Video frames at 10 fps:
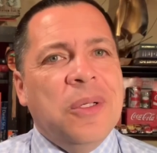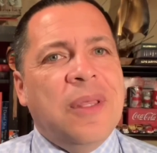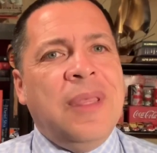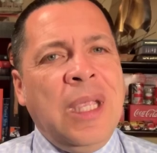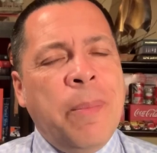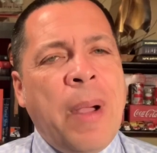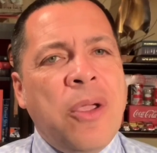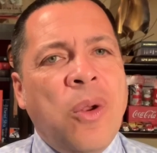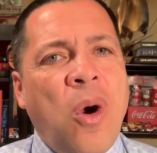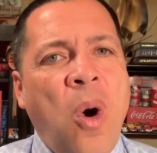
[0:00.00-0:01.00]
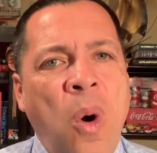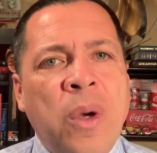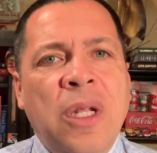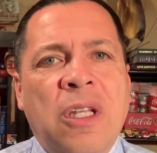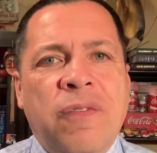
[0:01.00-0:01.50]
Think about your own
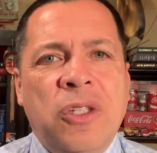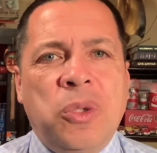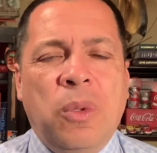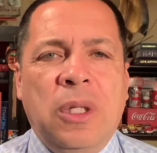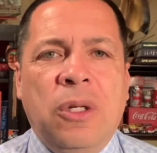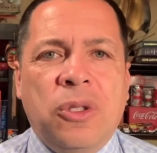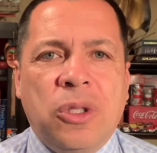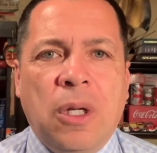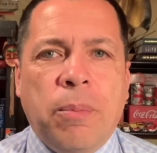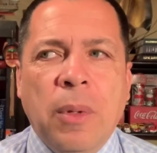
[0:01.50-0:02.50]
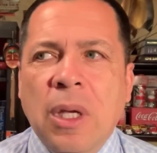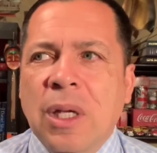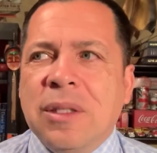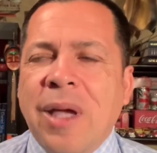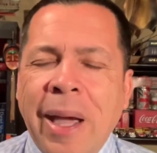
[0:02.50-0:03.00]
individual leadership.
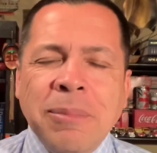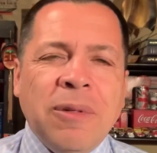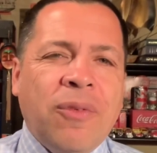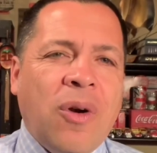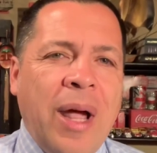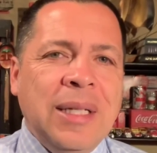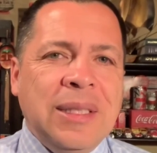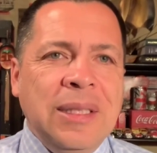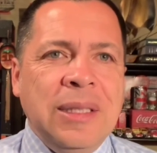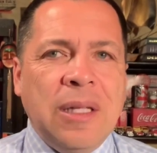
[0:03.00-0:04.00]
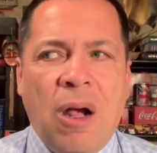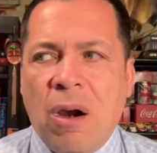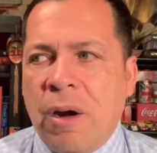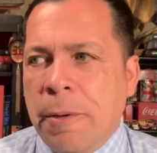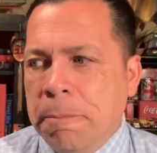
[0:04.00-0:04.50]
Times of crises
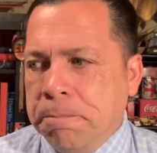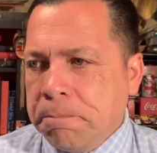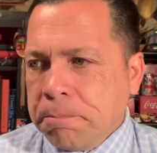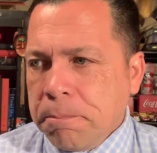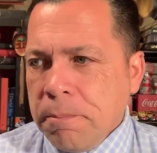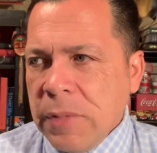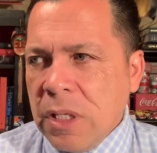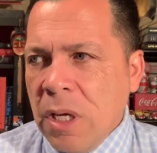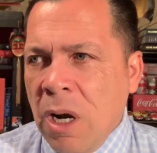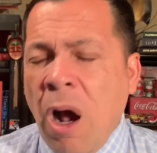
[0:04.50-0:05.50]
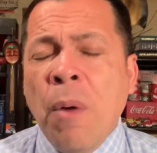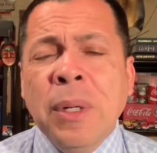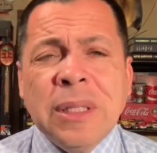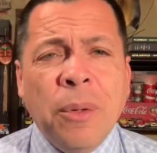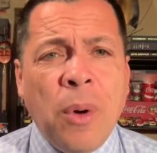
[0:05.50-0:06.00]
are
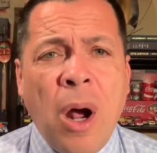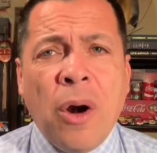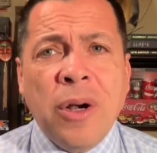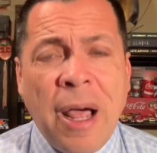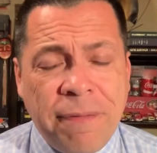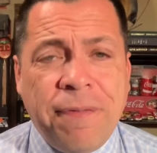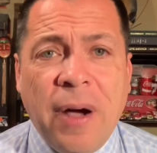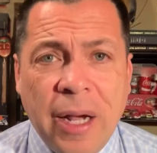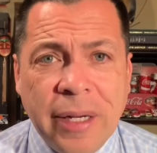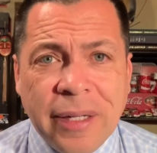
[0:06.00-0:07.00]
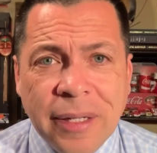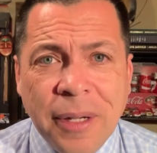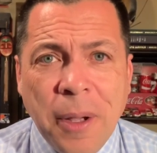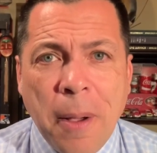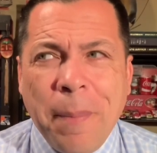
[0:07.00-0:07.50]
not fun,
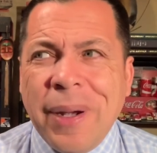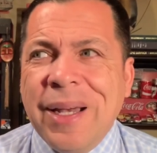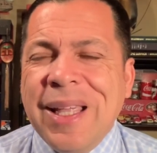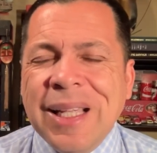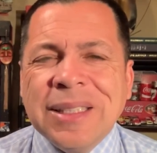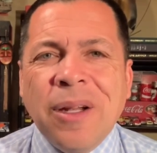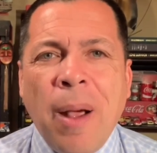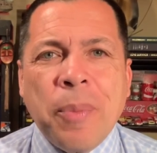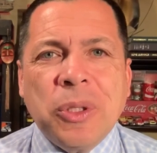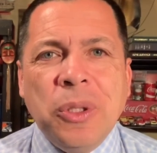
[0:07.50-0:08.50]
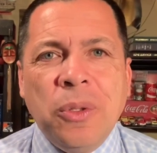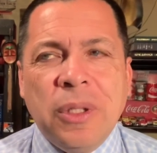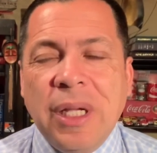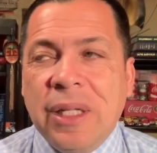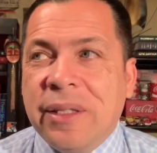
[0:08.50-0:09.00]
but it is an
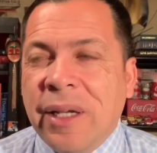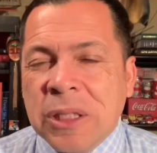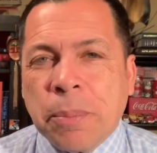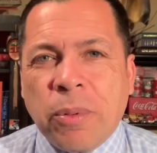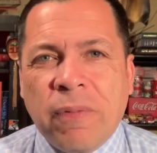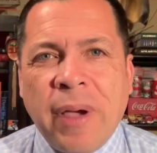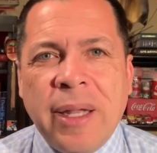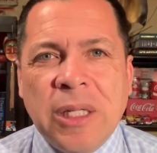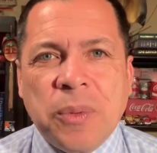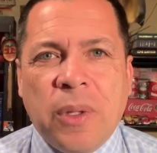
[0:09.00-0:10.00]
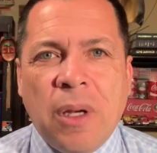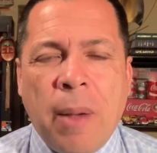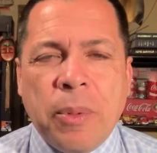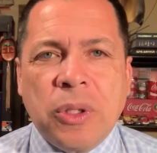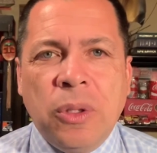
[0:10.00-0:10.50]
opportunity. It does provide us with an
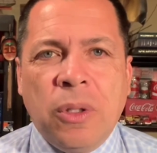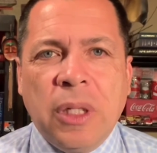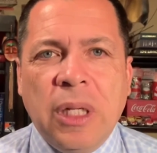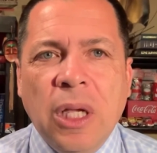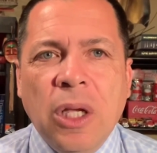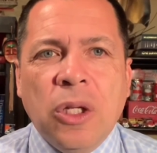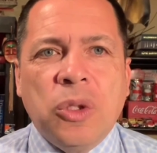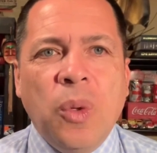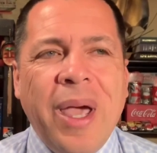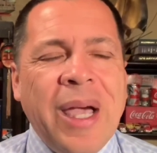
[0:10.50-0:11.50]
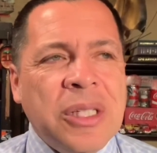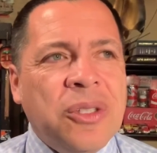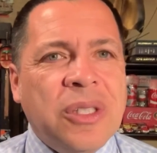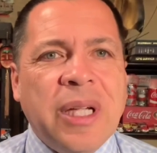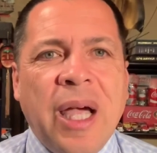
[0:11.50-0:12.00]
opportunity to
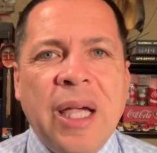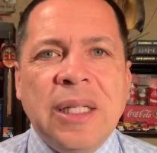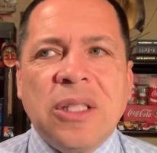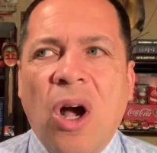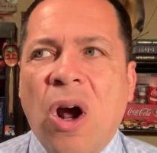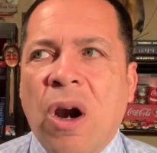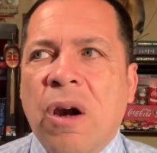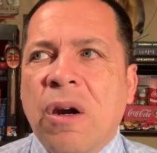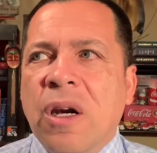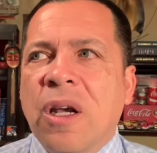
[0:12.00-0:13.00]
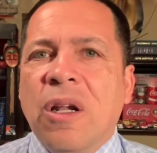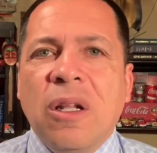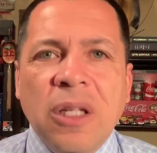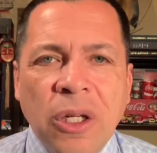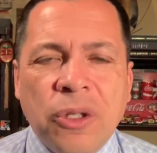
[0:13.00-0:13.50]
exercise our
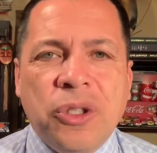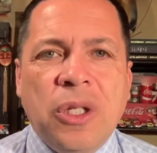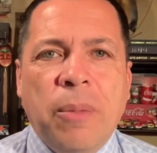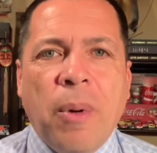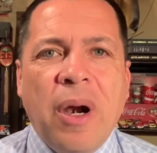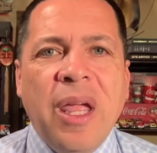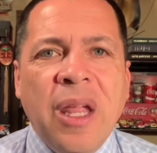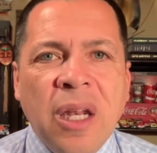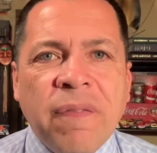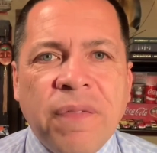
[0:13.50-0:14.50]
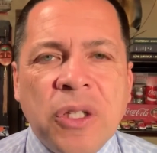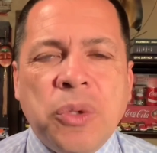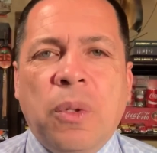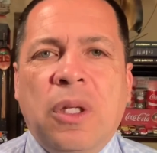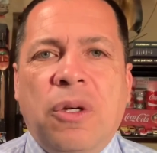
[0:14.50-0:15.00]
leadership, our
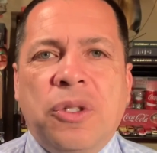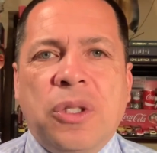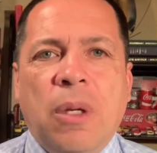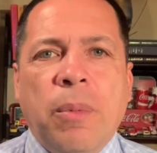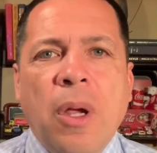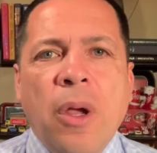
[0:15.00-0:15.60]
individual leadership.